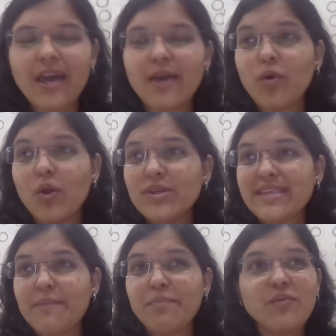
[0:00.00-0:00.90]
I am always
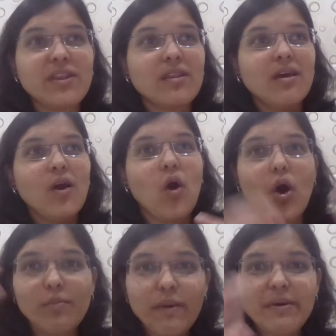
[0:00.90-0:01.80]
happy when
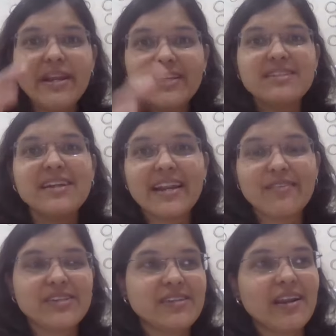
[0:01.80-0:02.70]
all my money doesn't get
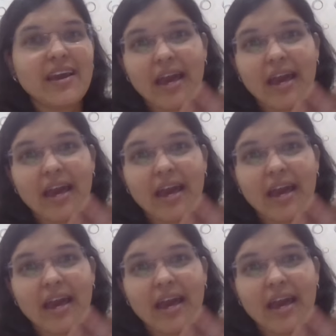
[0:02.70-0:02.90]
invested.